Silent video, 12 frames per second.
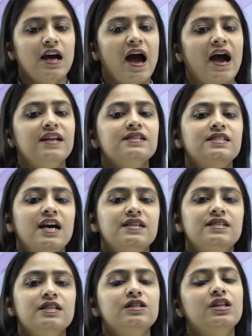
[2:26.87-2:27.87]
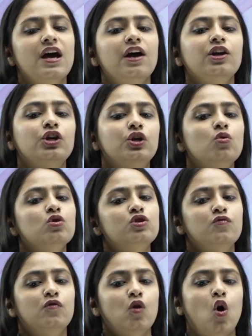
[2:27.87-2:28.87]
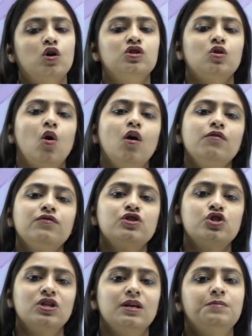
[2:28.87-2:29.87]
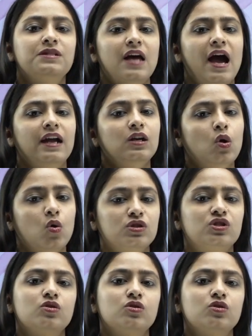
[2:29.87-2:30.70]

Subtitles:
and tended their huge flocks of sheep and goats.